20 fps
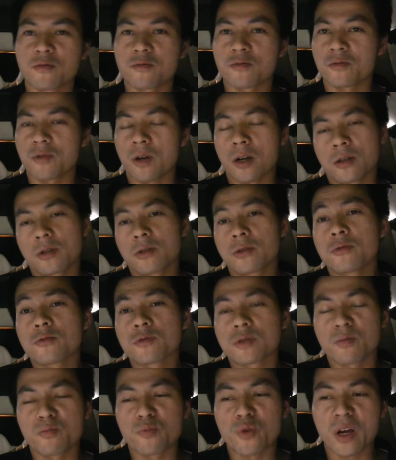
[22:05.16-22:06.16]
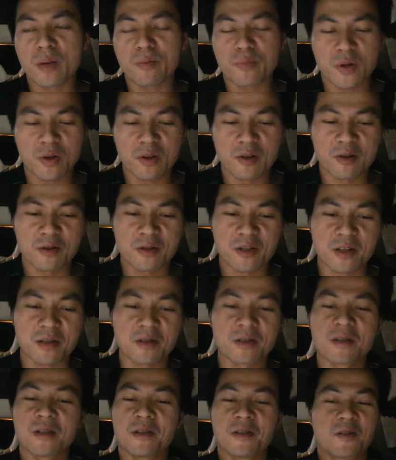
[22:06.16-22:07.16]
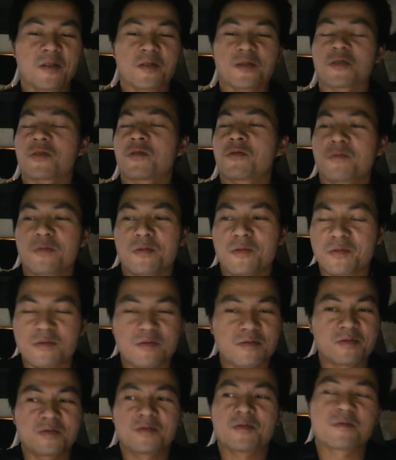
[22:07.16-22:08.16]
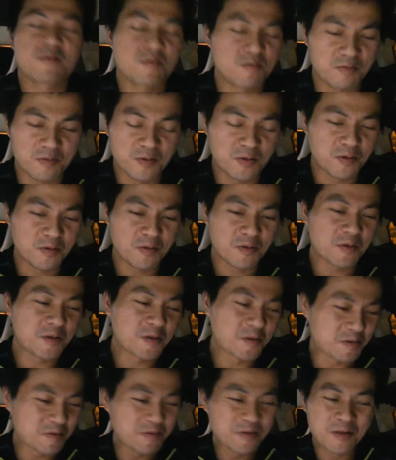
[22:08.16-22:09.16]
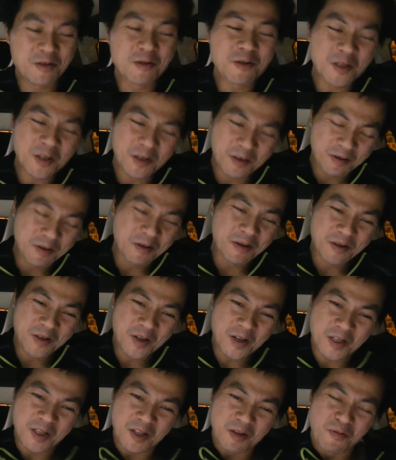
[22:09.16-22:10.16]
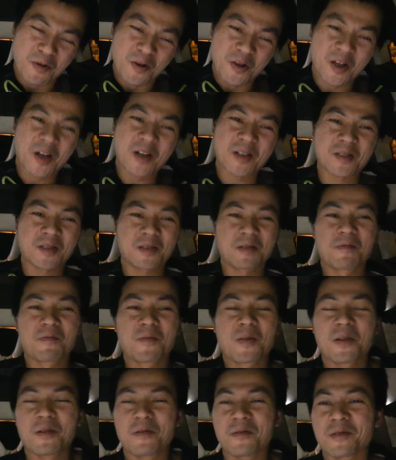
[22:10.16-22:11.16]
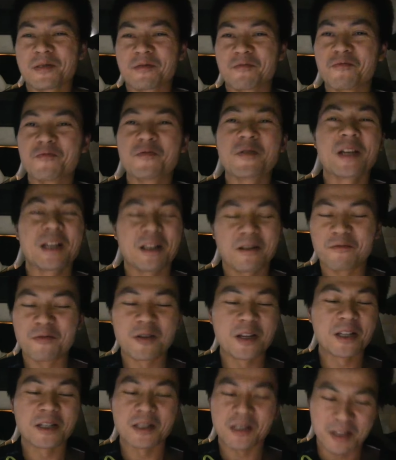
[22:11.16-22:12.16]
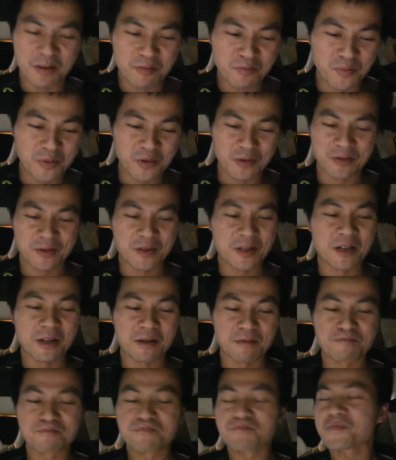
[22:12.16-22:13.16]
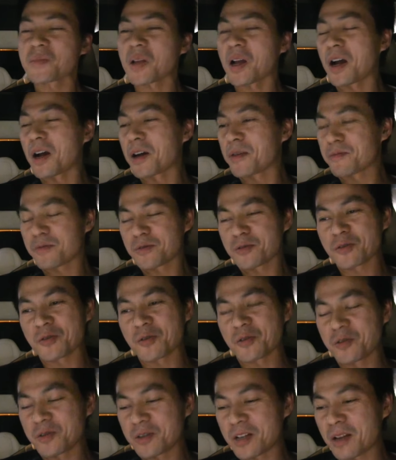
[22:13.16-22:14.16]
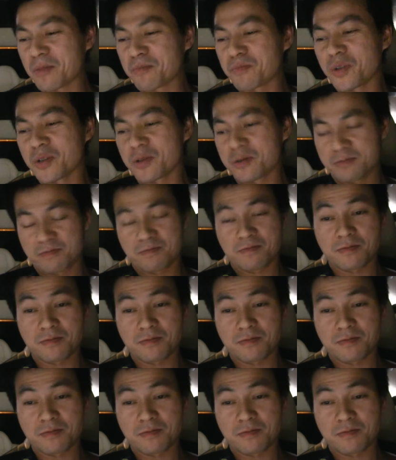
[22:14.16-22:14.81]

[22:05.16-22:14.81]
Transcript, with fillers: to actually use the brake pedal on that. So it's, using the Tesla Model S is really, really simple, yeah. And not only that, but